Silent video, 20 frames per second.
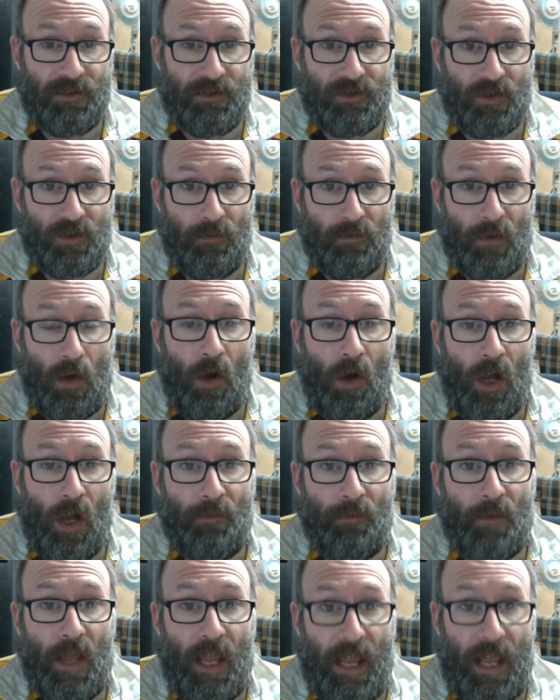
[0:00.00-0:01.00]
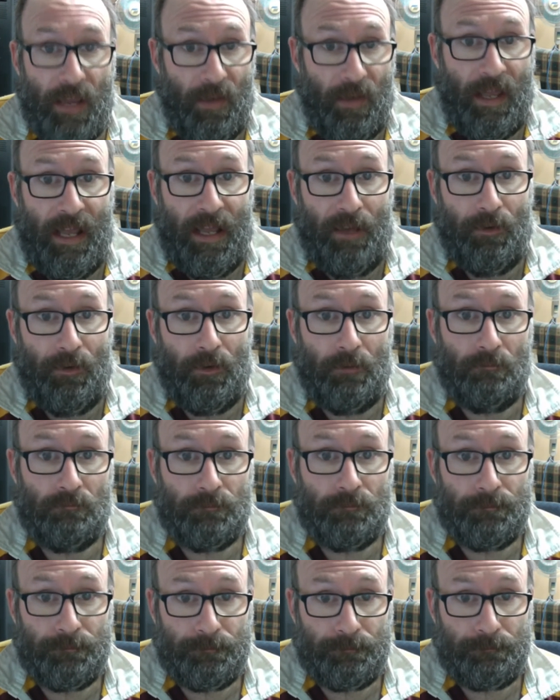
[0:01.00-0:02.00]
server I have ever had.
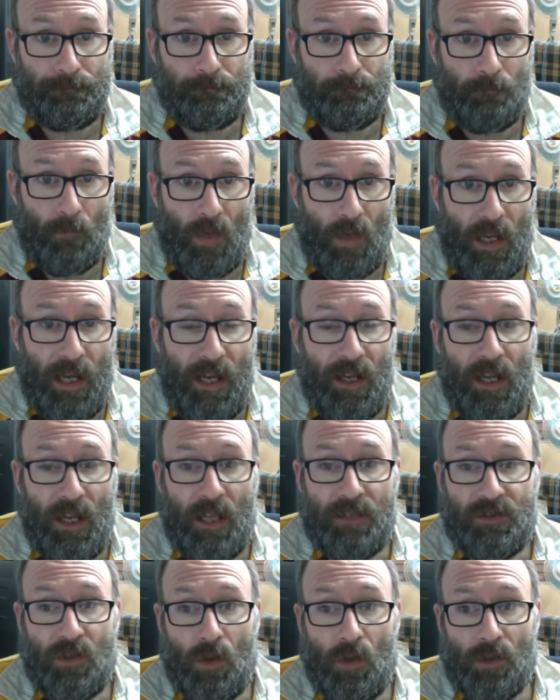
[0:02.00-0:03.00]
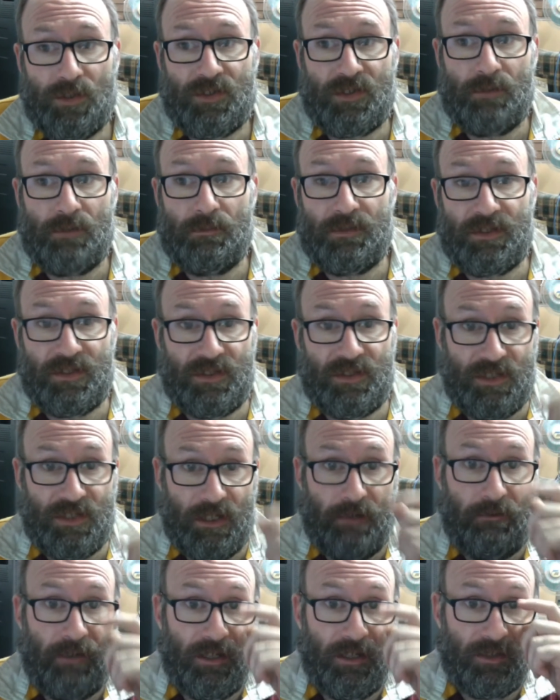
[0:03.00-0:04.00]
It has got some
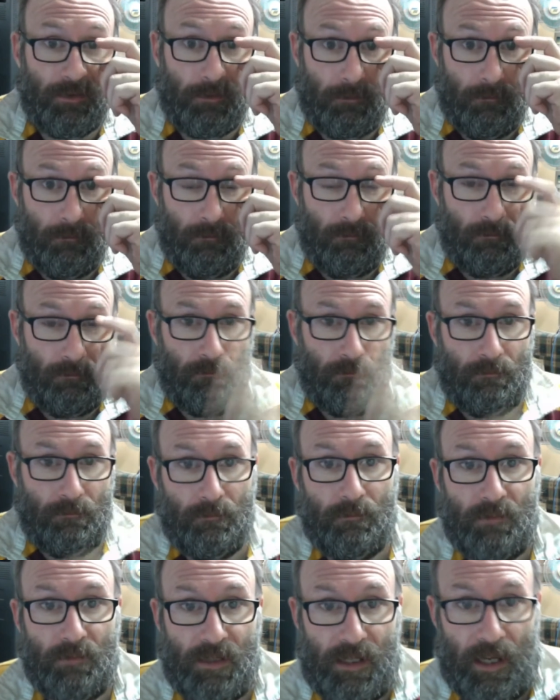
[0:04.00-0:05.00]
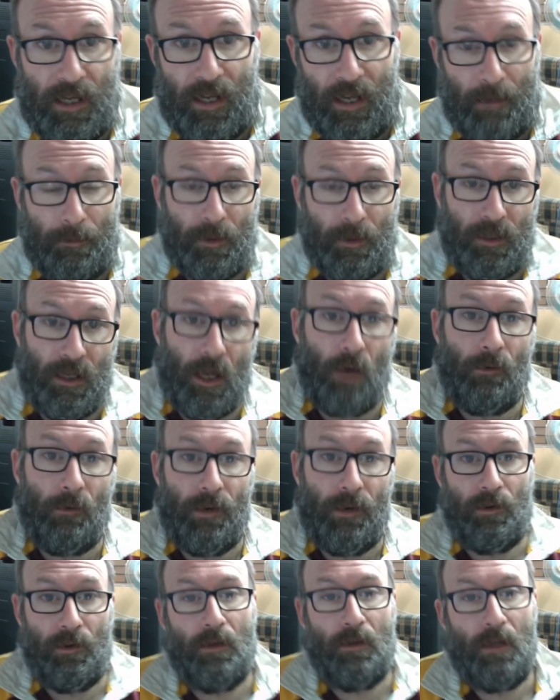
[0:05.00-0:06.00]
serious get up and
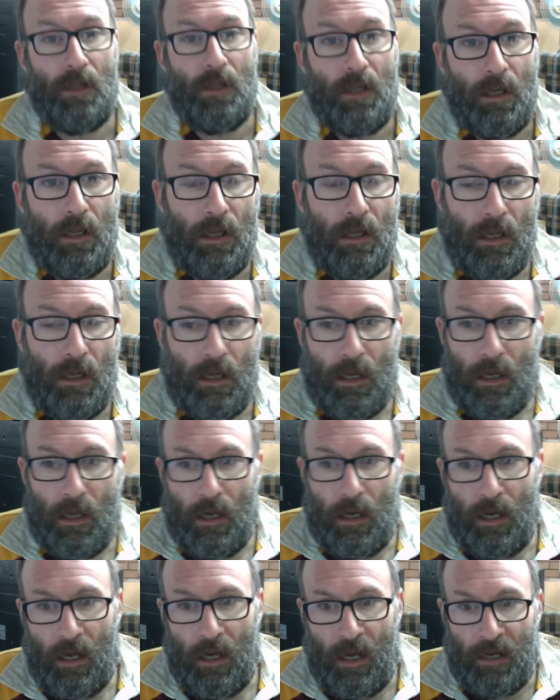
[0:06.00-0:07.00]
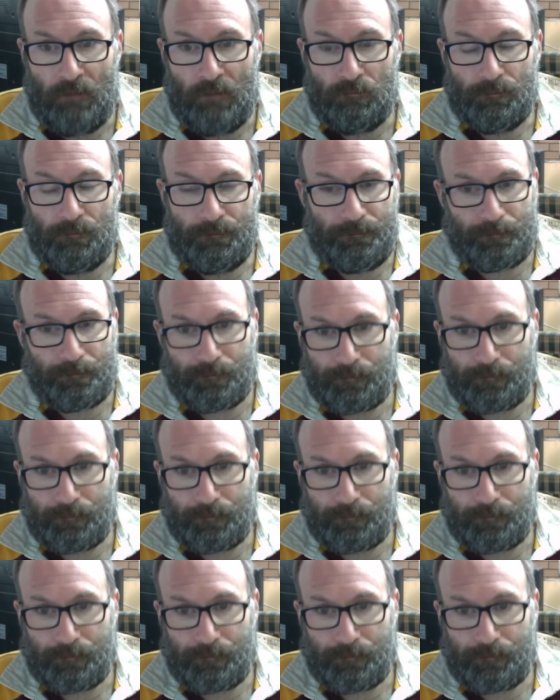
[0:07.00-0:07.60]
go in it.